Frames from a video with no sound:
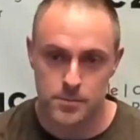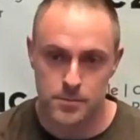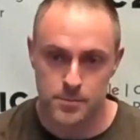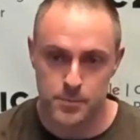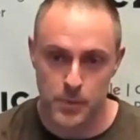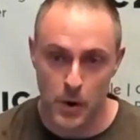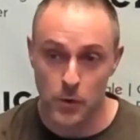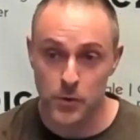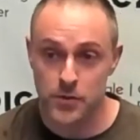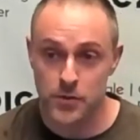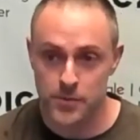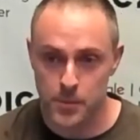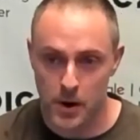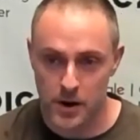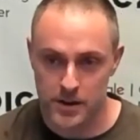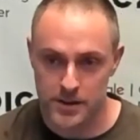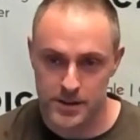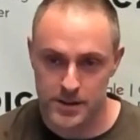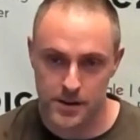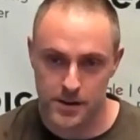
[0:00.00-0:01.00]
both
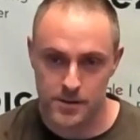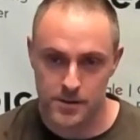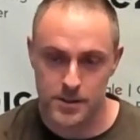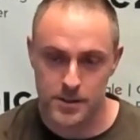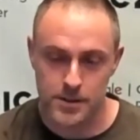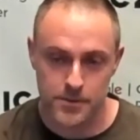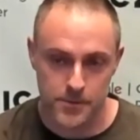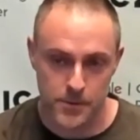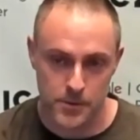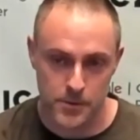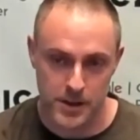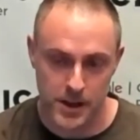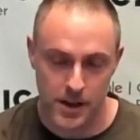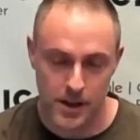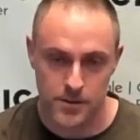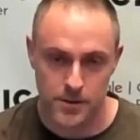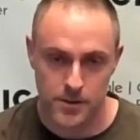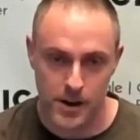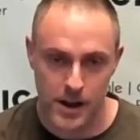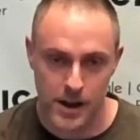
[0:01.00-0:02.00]
monetarily for the
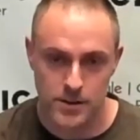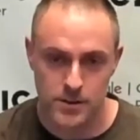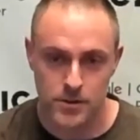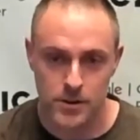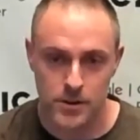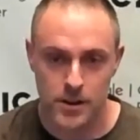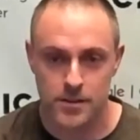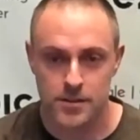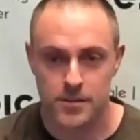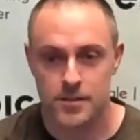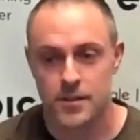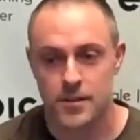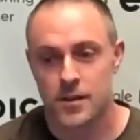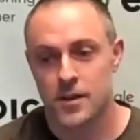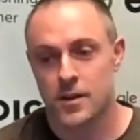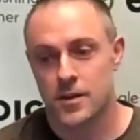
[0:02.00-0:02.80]
other ad units,